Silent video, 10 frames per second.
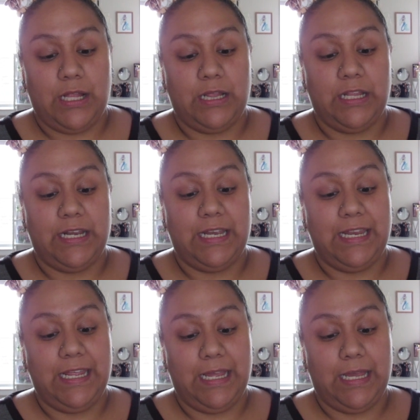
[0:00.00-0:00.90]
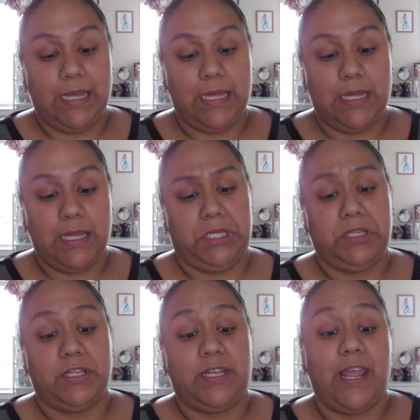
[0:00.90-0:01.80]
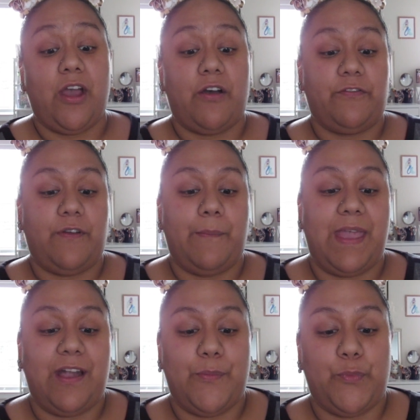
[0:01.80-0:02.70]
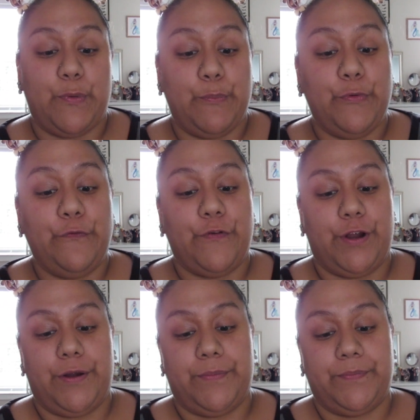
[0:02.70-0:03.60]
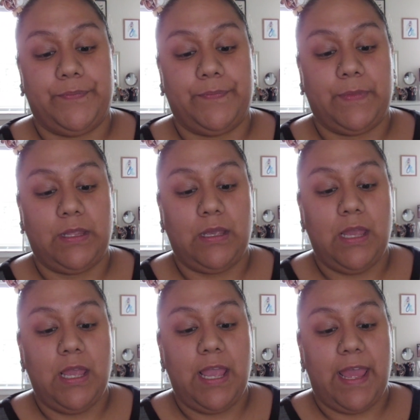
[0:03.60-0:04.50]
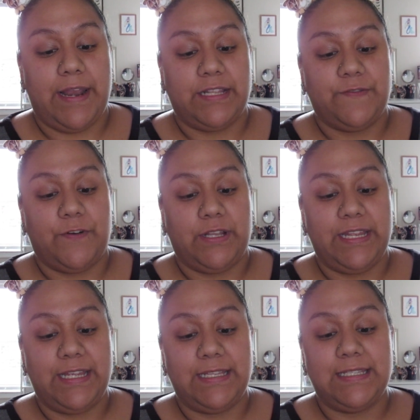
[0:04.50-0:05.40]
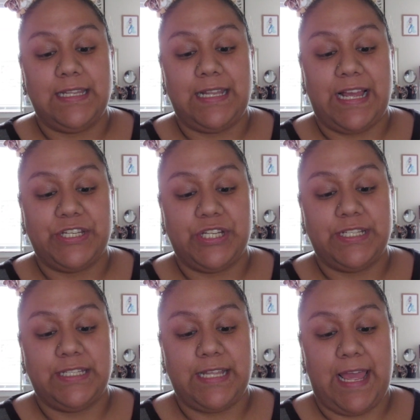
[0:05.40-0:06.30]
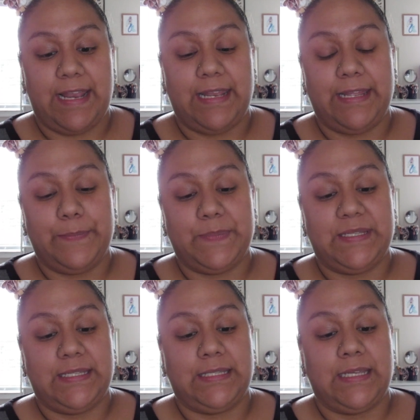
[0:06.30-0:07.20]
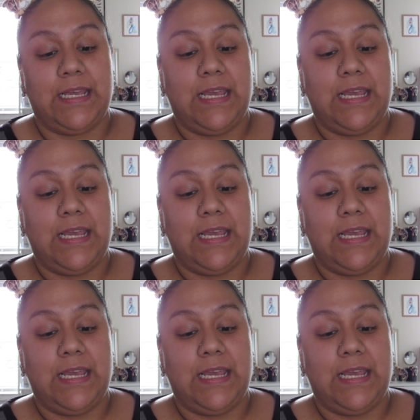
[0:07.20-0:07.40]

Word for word: Clinique I think the day off makeup remover and it's for lids, lashes, and lips.